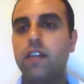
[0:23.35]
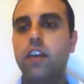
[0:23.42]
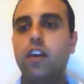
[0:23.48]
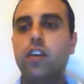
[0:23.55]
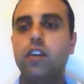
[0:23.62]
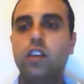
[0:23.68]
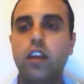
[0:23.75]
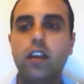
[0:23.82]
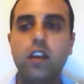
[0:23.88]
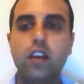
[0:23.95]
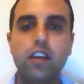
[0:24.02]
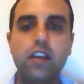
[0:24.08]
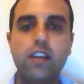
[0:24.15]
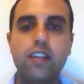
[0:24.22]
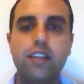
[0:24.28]
the
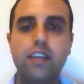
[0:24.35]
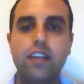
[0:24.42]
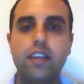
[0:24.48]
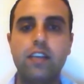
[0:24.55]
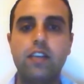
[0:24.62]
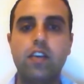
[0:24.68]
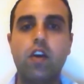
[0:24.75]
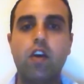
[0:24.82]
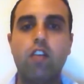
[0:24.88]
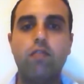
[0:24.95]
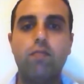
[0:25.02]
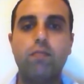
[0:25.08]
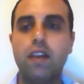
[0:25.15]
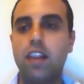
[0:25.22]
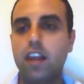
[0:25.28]
deadly disease
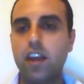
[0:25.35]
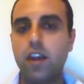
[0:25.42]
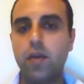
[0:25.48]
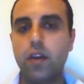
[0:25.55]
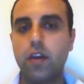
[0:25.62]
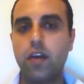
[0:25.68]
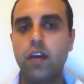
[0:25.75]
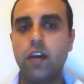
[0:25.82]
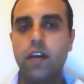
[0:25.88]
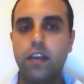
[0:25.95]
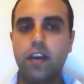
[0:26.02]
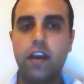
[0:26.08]
of malaria